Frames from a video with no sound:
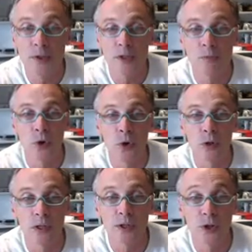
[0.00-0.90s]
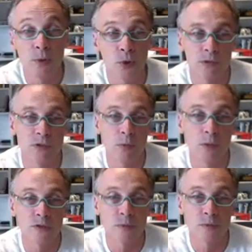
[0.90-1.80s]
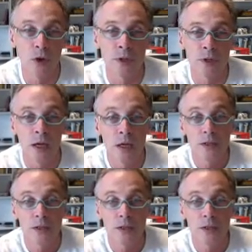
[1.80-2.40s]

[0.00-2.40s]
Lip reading: the small humanoid robots from Honda,